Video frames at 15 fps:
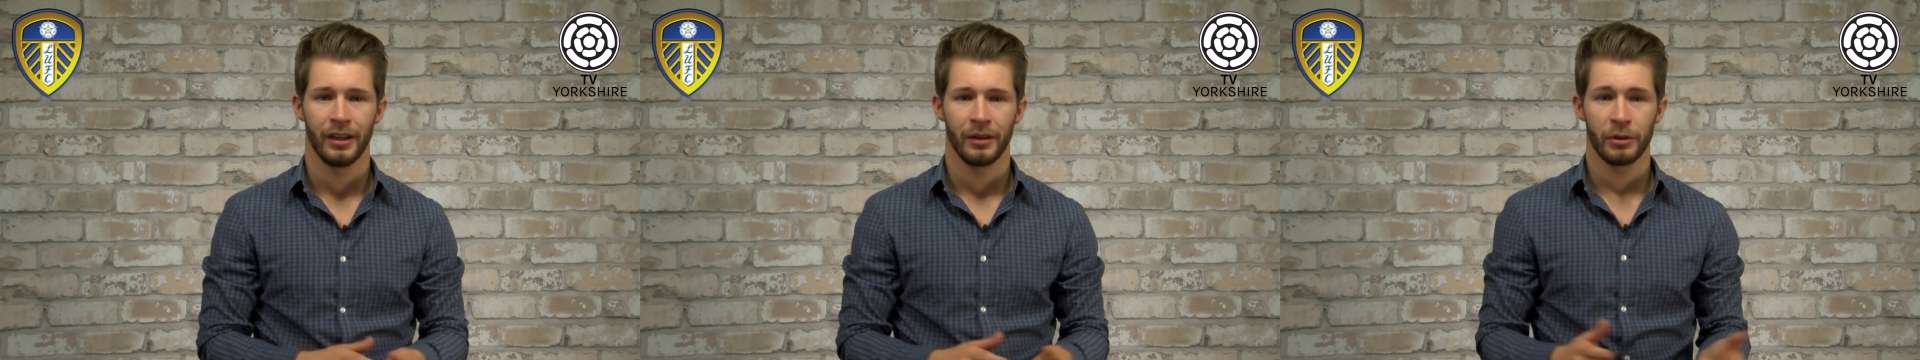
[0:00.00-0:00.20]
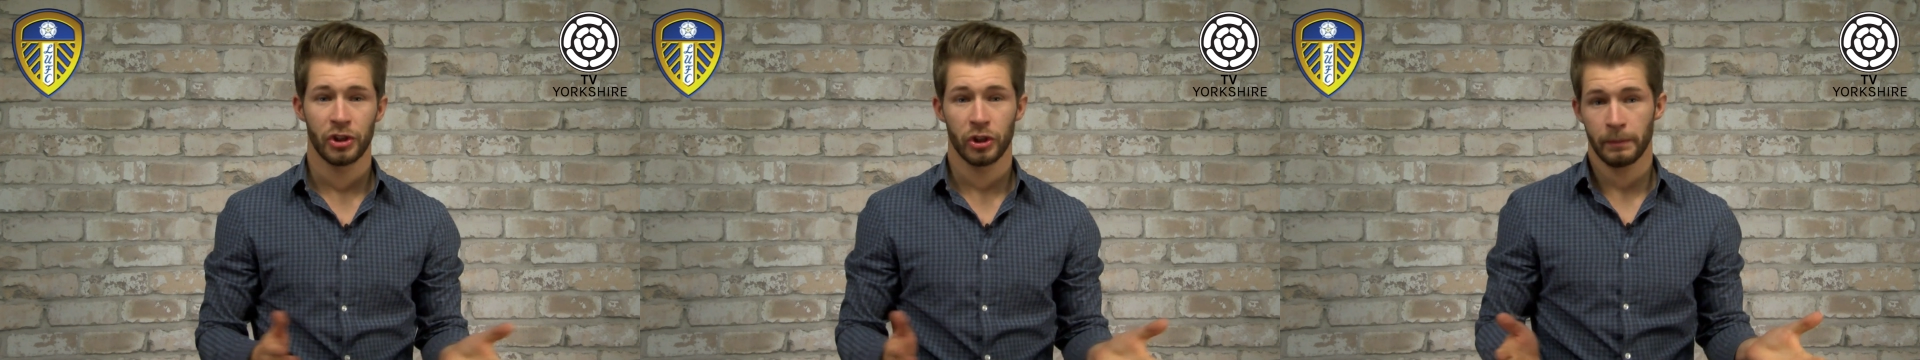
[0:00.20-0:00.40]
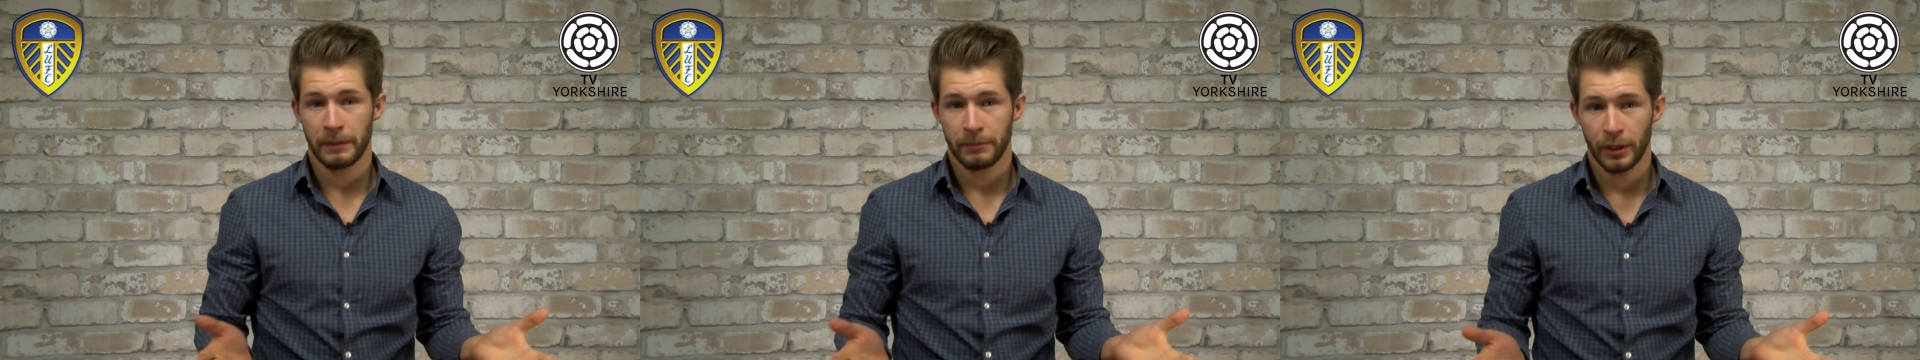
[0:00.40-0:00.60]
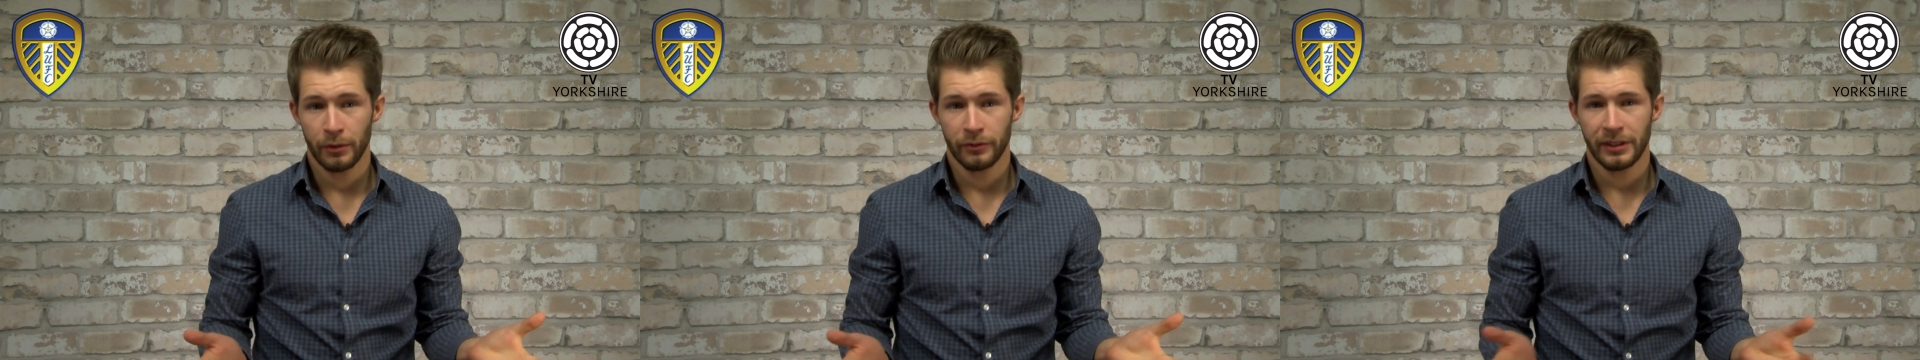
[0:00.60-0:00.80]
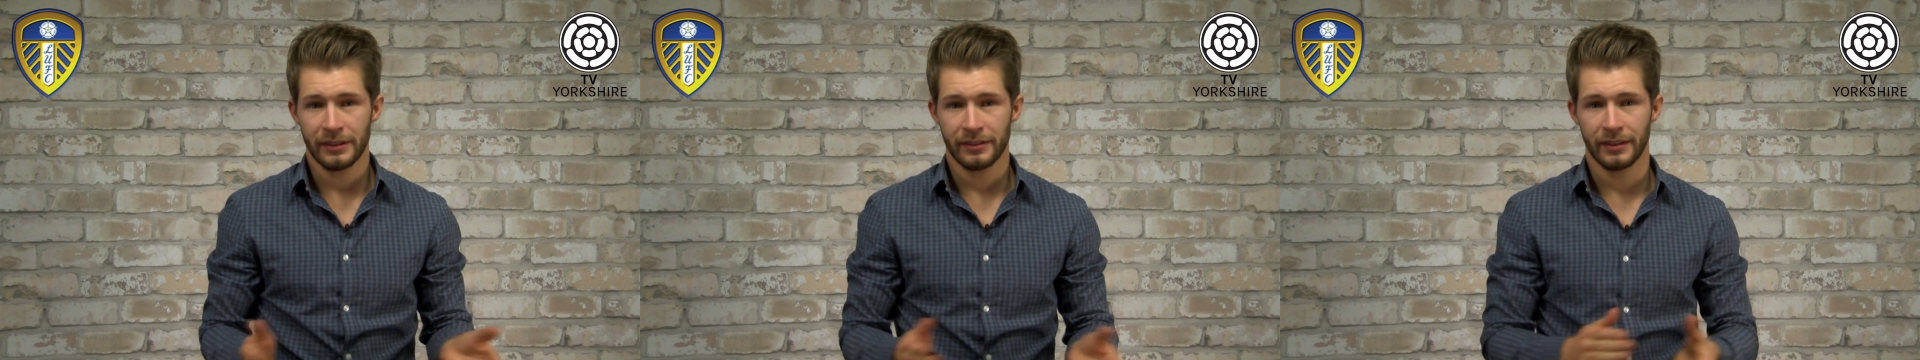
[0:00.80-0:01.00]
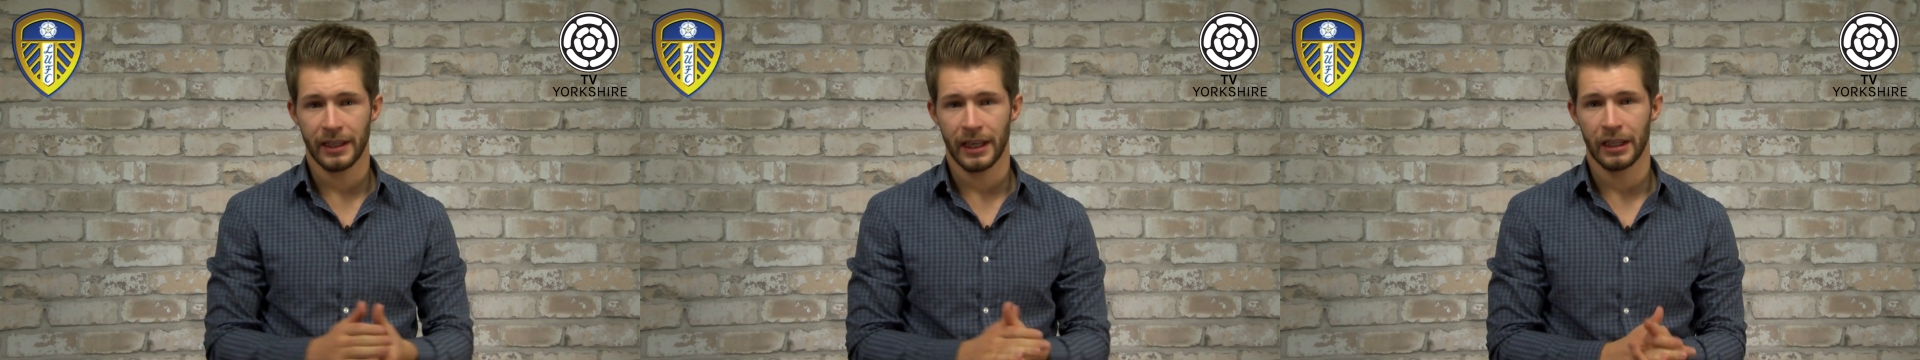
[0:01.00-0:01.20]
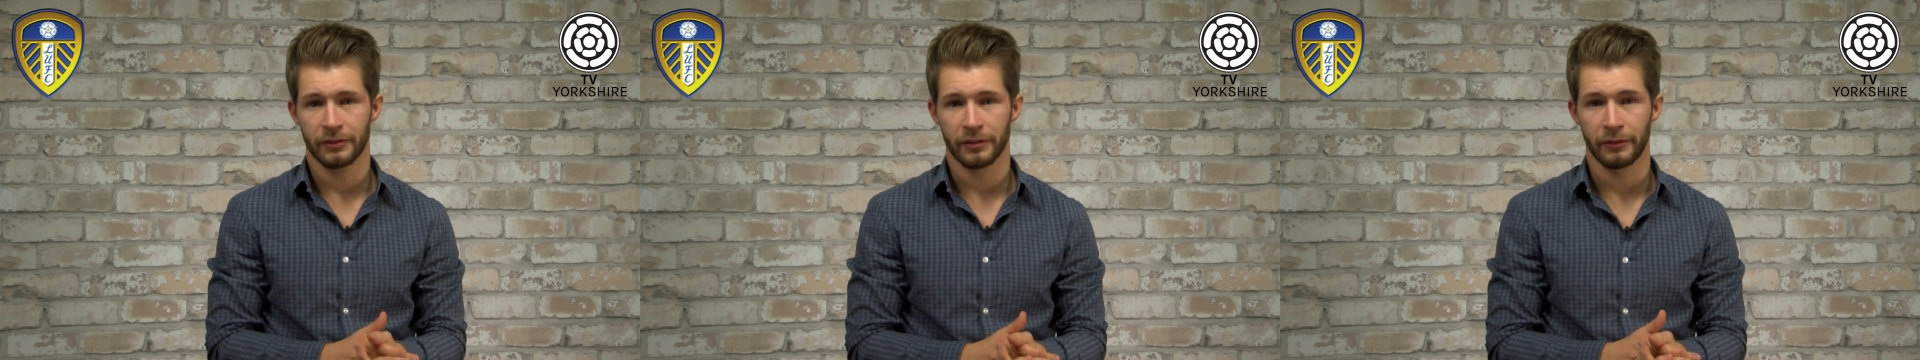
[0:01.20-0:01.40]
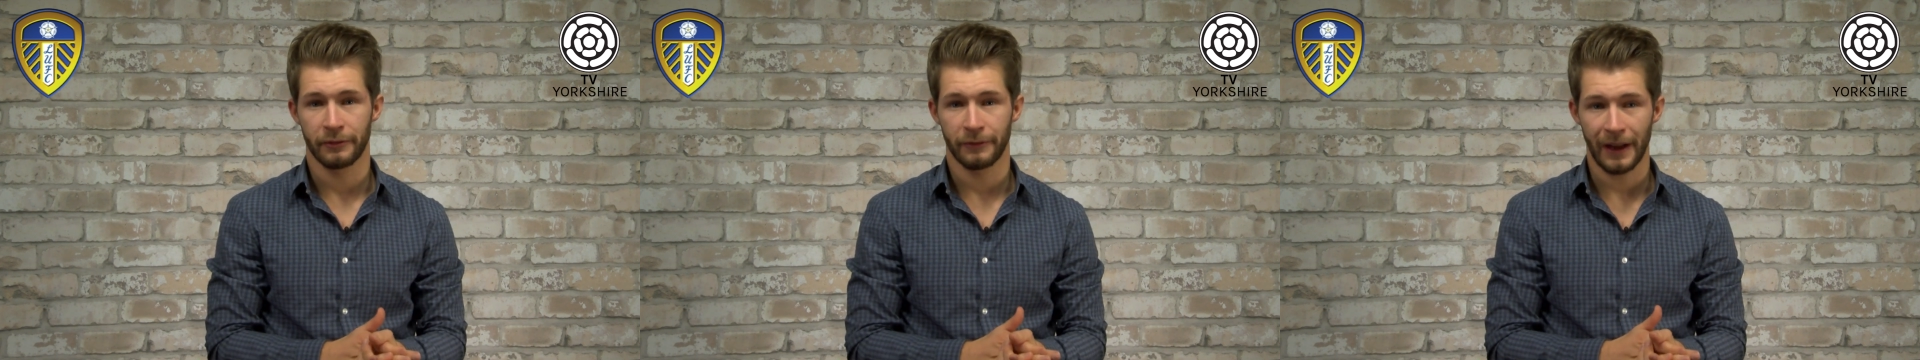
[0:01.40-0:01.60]
which should be music to the
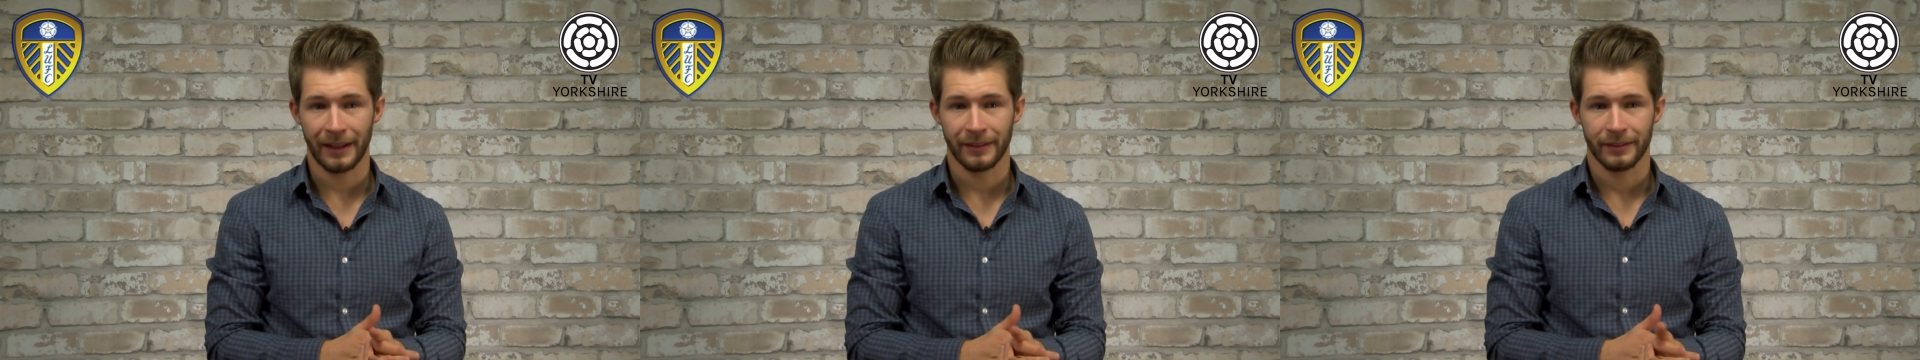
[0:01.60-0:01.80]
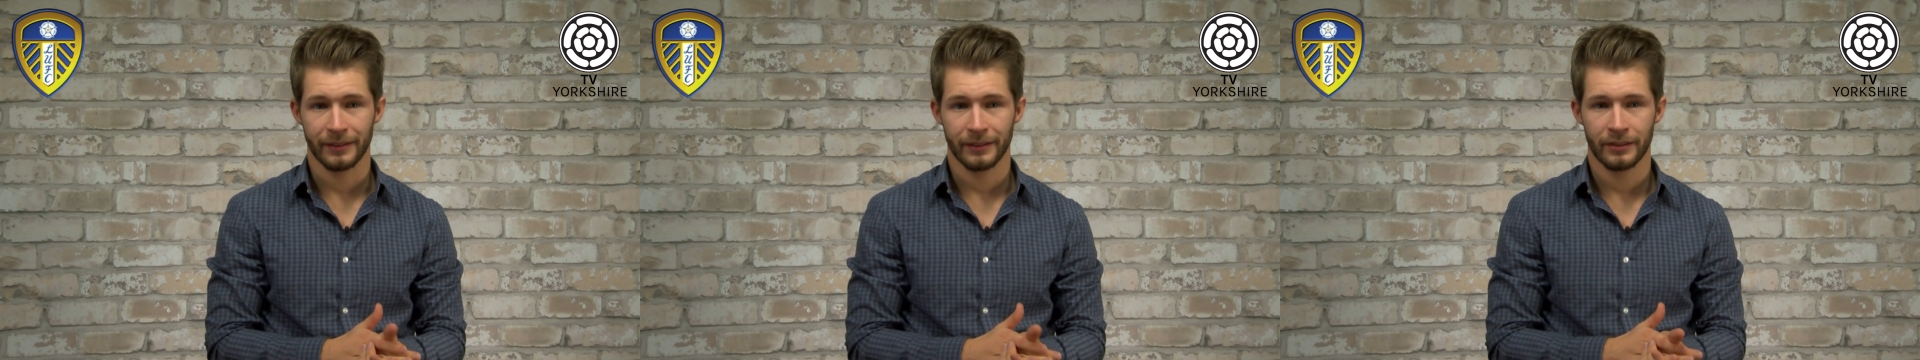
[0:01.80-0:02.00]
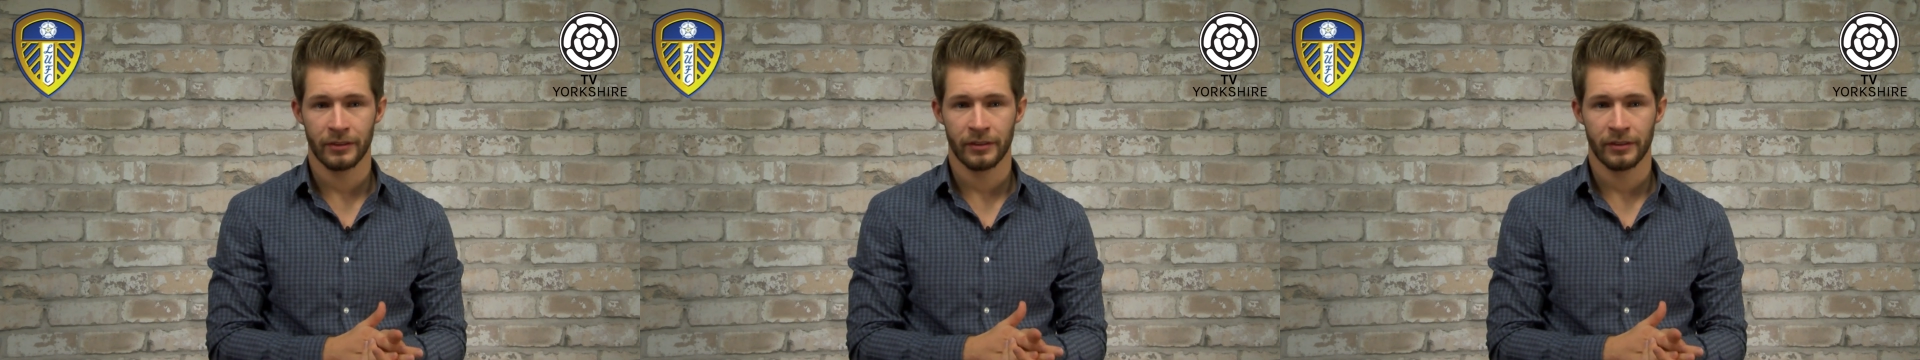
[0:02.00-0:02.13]
ears of fans,